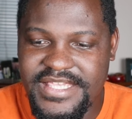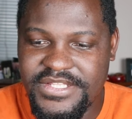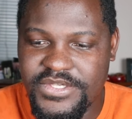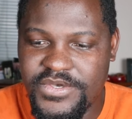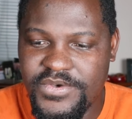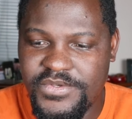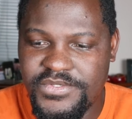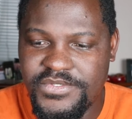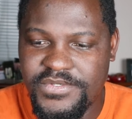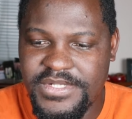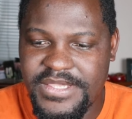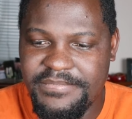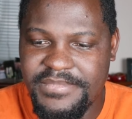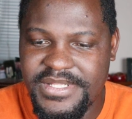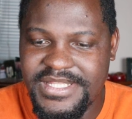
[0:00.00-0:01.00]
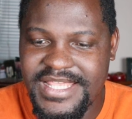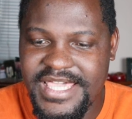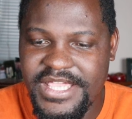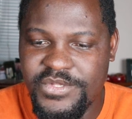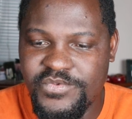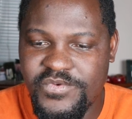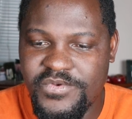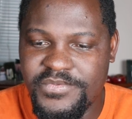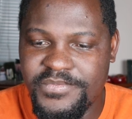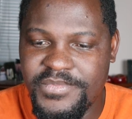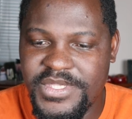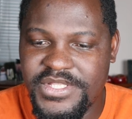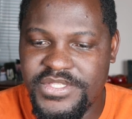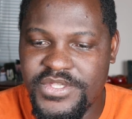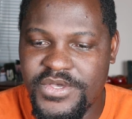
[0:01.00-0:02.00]
and also number 9 will
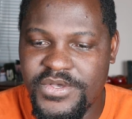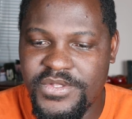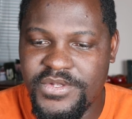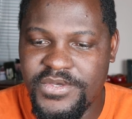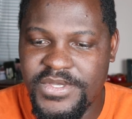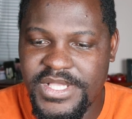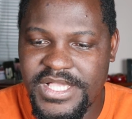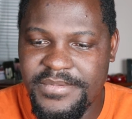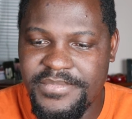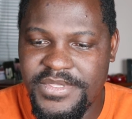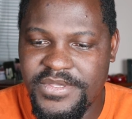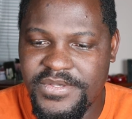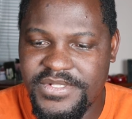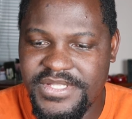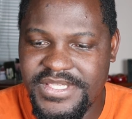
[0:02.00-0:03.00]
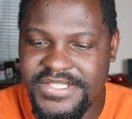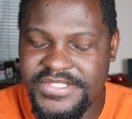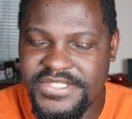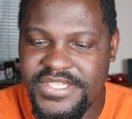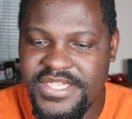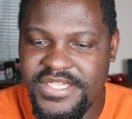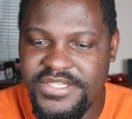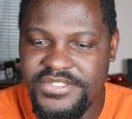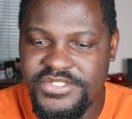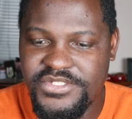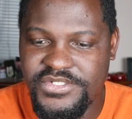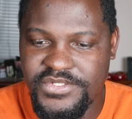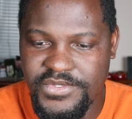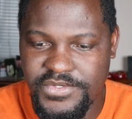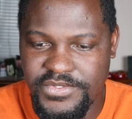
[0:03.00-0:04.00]
be no longer be on his
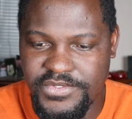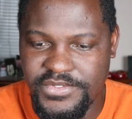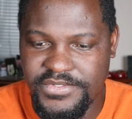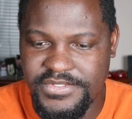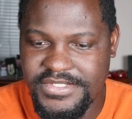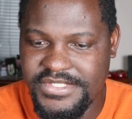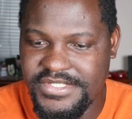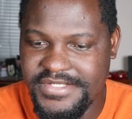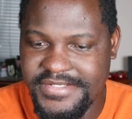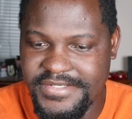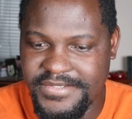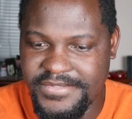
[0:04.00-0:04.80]
shirt.